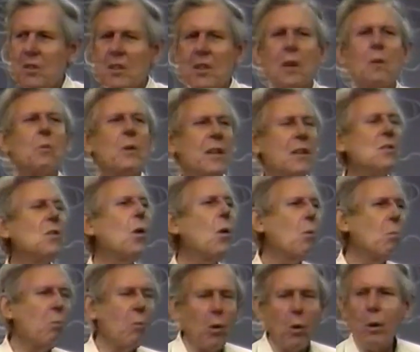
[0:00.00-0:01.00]
that we know
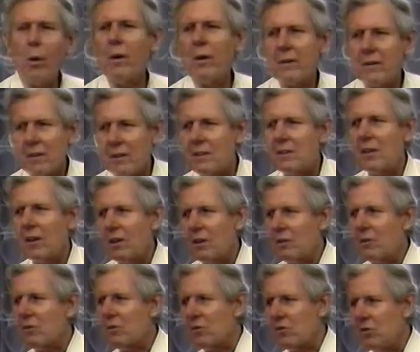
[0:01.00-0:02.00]
more than
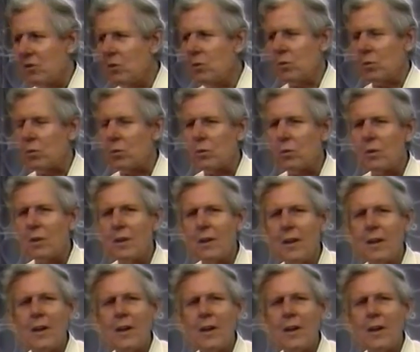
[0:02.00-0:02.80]
others knew.